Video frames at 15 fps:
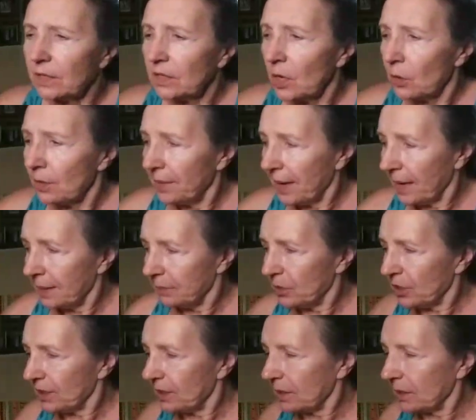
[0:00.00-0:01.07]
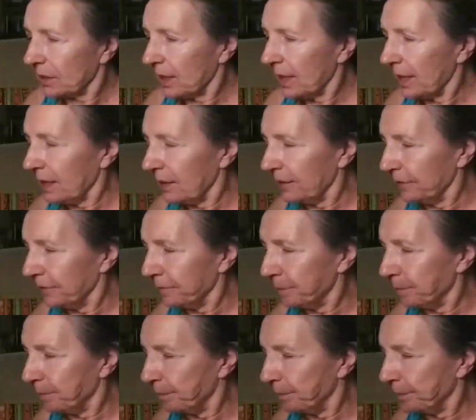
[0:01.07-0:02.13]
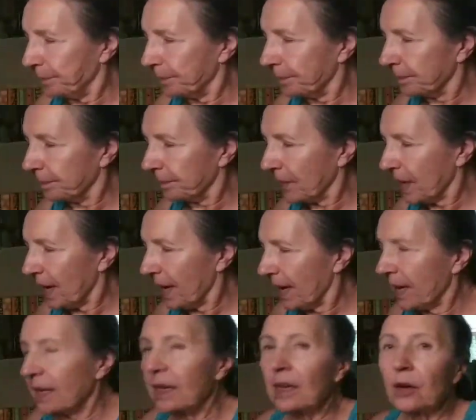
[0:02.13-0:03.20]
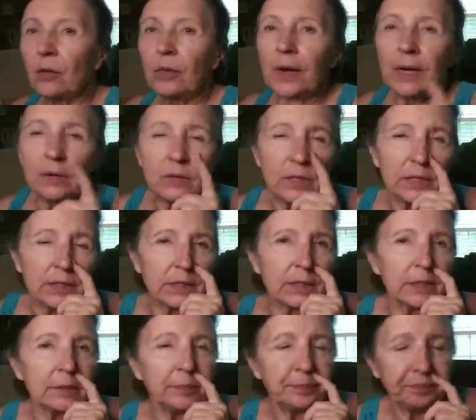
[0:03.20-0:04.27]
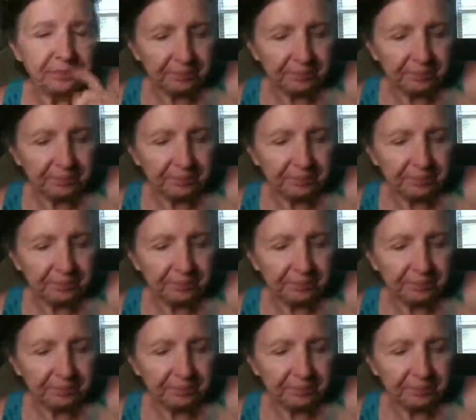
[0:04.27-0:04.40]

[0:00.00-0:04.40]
So I'm just kind of hanging around here